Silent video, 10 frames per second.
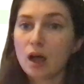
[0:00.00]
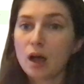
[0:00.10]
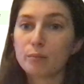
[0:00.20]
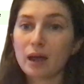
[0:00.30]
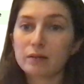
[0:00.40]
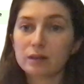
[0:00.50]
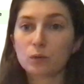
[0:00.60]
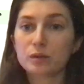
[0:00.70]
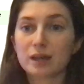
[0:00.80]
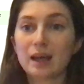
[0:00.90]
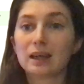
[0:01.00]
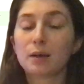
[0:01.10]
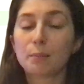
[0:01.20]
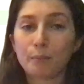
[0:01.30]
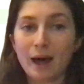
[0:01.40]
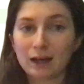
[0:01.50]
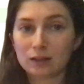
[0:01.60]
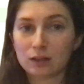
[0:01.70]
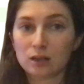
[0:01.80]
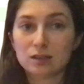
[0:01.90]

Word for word: Mary was a magnet,